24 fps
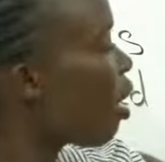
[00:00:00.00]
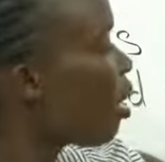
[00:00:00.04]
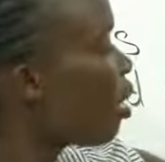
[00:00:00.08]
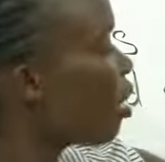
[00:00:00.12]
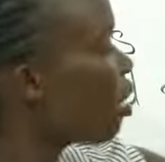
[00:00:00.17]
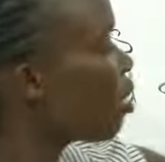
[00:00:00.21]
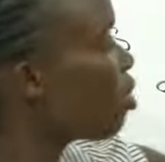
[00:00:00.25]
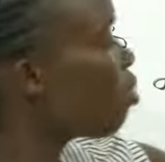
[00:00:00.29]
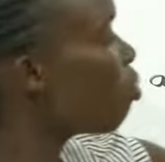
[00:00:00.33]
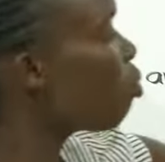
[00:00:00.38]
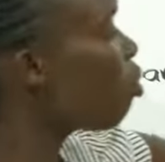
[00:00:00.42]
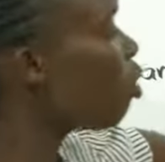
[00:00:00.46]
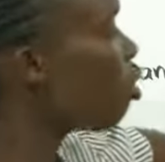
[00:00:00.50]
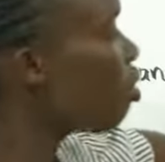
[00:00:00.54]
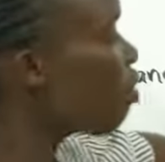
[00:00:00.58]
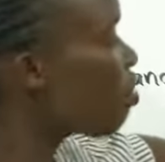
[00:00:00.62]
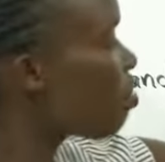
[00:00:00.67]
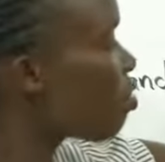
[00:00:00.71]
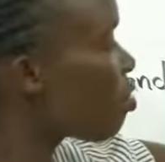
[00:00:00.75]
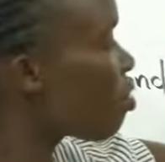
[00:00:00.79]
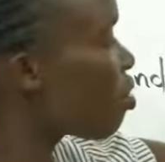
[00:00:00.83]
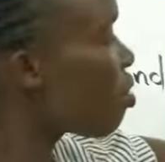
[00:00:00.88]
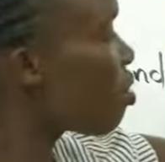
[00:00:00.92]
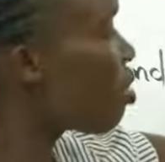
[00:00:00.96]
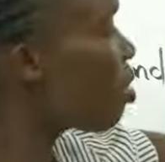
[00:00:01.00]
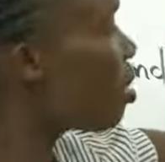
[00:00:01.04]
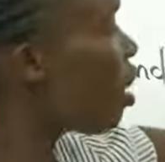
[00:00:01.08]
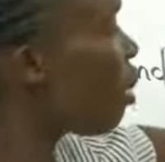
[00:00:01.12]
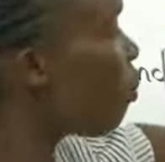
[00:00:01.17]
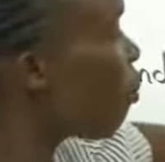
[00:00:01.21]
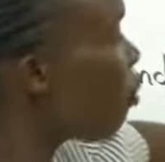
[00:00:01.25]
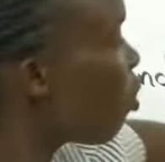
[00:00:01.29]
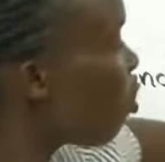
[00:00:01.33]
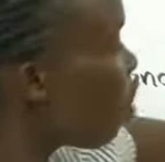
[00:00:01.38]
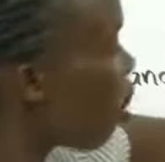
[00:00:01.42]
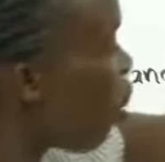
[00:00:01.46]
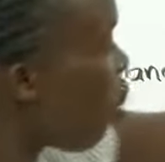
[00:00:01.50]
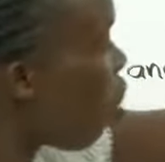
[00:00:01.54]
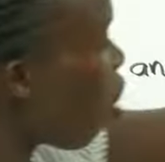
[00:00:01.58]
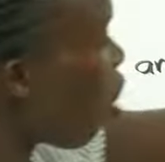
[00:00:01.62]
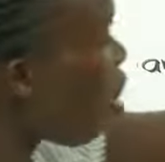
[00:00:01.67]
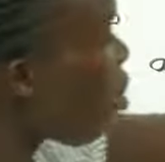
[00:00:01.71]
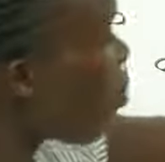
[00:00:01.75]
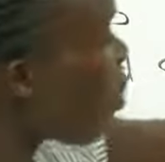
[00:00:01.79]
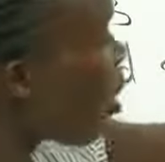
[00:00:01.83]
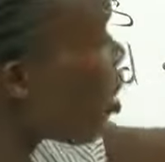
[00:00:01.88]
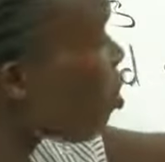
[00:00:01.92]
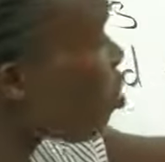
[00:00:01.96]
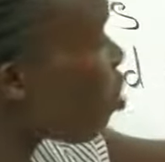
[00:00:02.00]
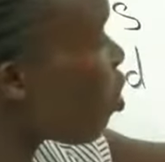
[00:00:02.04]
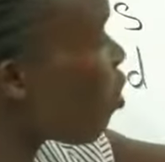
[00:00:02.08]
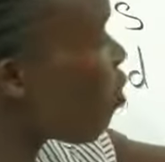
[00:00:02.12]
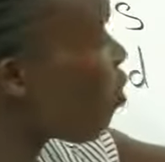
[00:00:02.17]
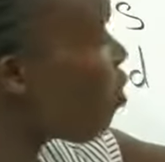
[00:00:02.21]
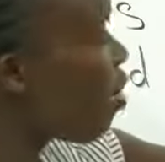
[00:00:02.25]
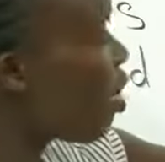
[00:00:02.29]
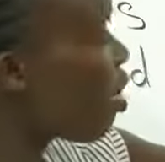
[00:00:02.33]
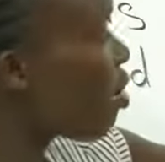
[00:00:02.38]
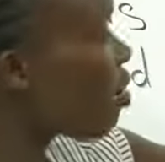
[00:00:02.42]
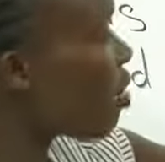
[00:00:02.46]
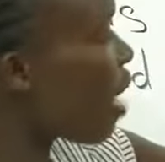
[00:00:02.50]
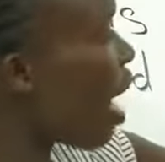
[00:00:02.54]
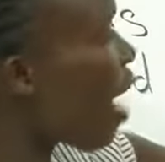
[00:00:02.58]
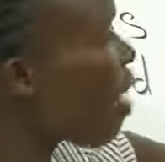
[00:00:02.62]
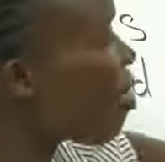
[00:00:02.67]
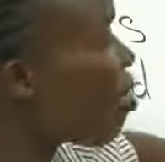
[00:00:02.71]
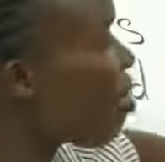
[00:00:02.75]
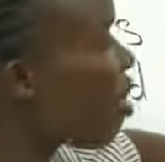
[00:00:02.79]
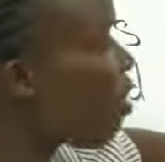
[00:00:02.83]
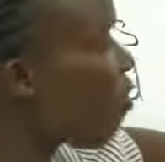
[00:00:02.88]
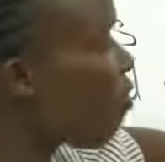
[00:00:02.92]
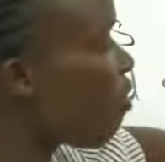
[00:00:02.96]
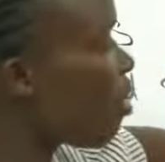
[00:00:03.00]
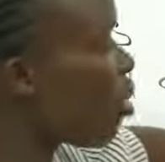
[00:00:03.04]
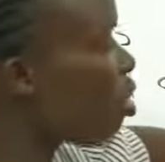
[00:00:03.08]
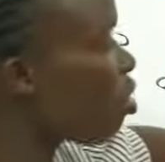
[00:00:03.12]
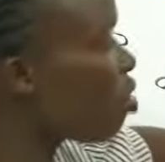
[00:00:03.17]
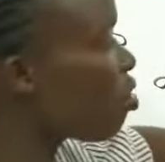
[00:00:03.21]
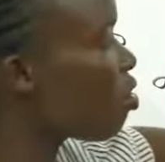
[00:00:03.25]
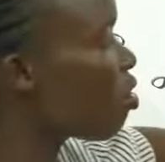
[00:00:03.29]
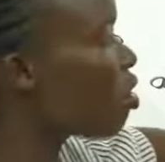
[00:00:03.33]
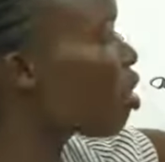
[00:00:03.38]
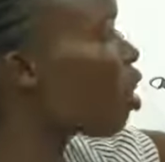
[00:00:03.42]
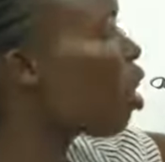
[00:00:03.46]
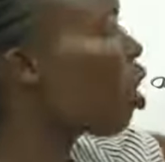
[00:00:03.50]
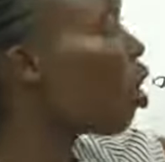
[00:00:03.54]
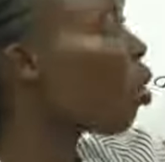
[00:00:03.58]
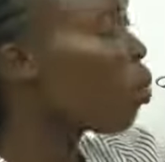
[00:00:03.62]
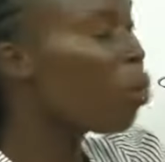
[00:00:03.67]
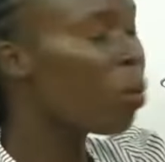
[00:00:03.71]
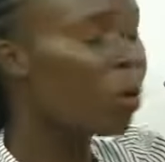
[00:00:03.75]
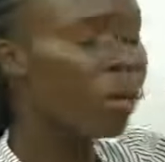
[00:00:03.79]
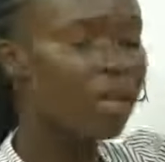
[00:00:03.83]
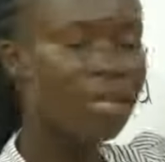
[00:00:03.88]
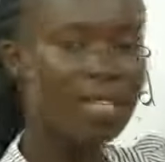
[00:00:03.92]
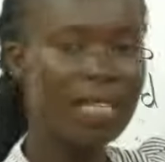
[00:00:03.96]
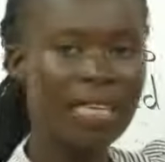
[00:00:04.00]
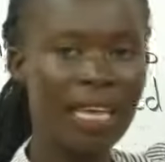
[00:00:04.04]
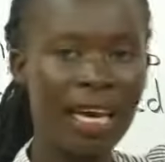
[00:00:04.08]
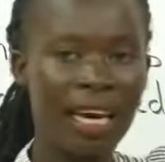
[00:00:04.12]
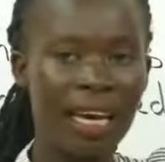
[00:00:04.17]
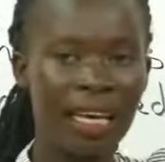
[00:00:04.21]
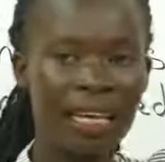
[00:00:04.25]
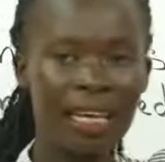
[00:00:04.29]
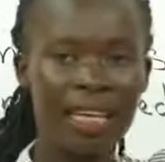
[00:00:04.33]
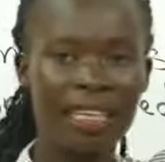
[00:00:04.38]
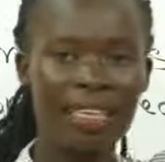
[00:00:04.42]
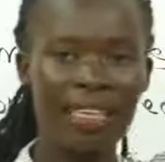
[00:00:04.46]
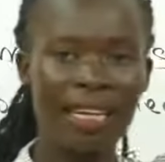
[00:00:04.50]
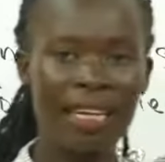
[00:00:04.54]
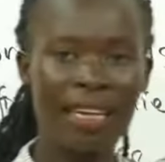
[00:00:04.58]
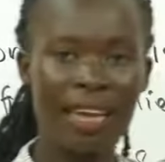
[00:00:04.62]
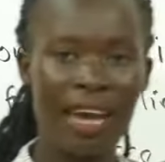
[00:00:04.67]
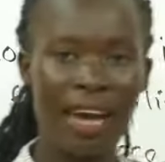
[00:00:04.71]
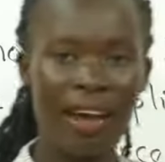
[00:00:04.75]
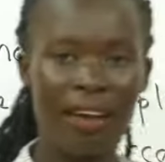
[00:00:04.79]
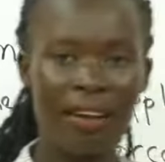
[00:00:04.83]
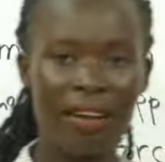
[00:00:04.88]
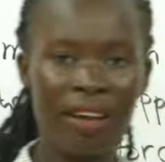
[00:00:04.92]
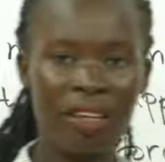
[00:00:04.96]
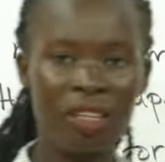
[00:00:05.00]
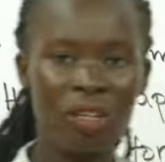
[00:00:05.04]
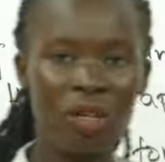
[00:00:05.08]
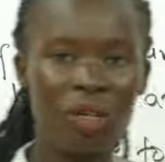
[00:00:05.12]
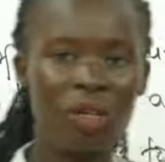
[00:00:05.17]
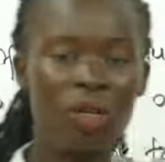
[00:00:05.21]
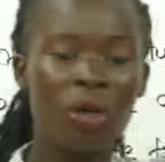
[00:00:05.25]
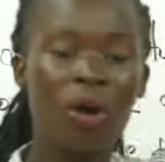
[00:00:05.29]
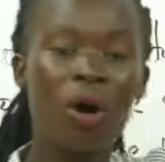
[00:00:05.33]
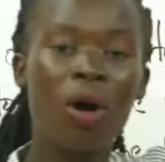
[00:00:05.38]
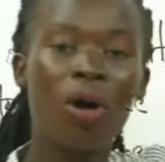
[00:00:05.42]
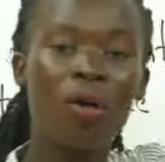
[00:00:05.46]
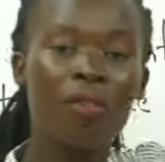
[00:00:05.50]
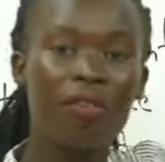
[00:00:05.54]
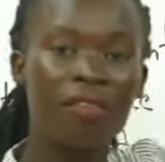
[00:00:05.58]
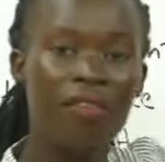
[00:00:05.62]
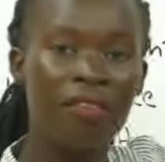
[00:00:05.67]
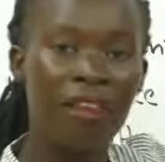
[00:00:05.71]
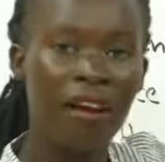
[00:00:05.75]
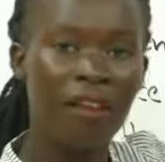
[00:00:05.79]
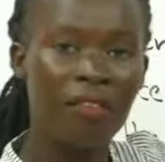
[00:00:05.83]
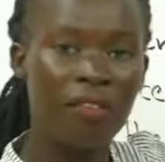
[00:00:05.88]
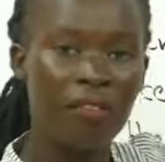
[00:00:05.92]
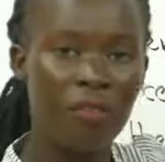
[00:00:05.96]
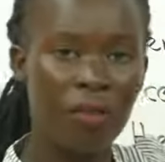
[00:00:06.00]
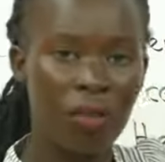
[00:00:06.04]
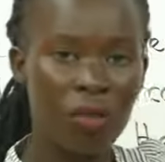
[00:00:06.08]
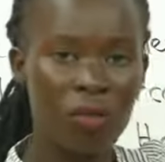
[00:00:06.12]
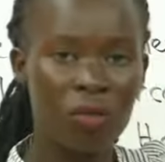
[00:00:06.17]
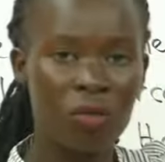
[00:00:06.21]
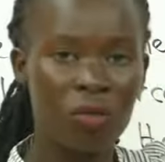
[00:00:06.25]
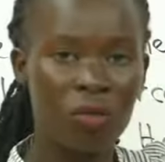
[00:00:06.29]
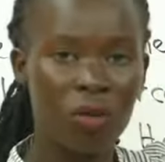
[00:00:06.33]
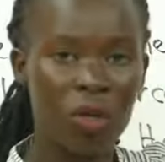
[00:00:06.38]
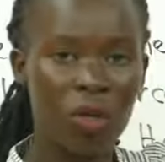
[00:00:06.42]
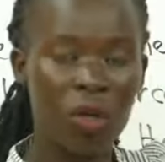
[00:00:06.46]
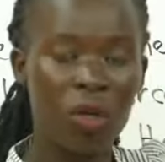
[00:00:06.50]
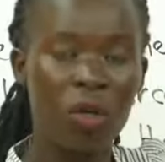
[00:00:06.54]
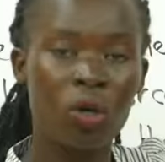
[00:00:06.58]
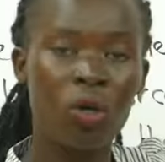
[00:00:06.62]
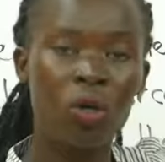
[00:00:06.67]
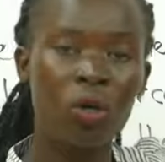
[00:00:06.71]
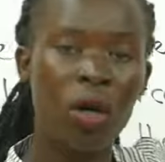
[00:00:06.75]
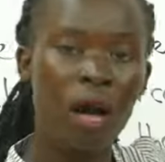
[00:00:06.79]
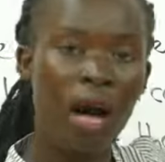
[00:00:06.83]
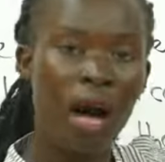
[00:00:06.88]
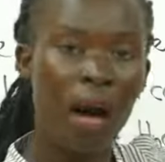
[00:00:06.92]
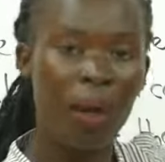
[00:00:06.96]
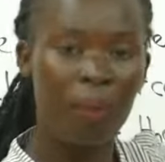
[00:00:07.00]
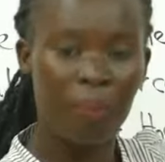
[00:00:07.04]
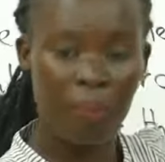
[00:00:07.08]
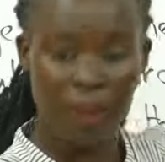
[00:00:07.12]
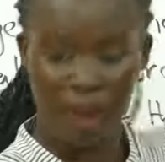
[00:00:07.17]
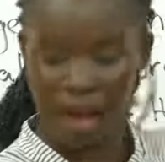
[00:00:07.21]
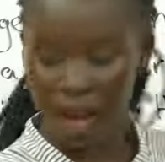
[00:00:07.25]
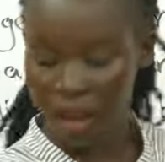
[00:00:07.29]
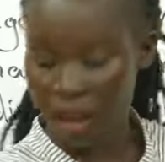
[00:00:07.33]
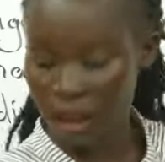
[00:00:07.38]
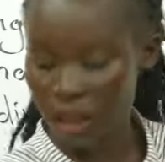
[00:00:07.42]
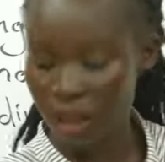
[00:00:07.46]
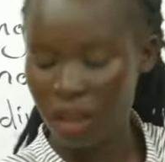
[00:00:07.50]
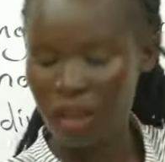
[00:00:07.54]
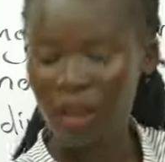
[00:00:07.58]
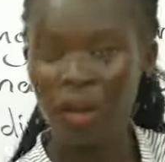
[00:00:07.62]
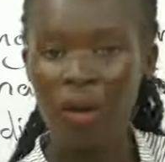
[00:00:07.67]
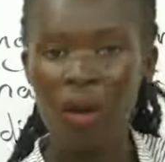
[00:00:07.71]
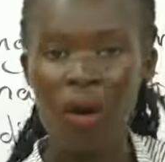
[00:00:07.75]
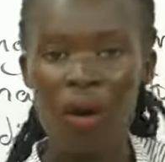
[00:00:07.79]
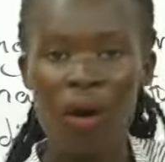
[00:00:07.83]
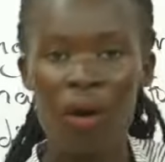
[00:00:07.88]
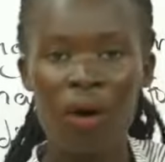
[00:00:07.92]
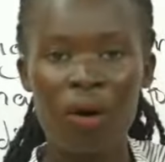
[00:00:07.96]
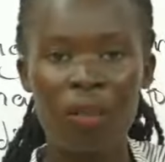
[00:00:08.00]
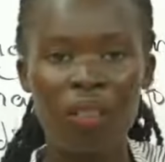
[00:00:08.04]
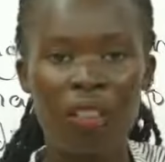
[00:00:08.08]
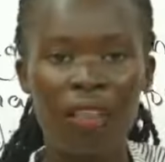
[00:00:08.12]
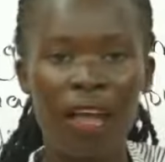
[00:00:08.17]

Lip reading: it moves, the whole mass of this, and the velocity will take the direction of the force you applying on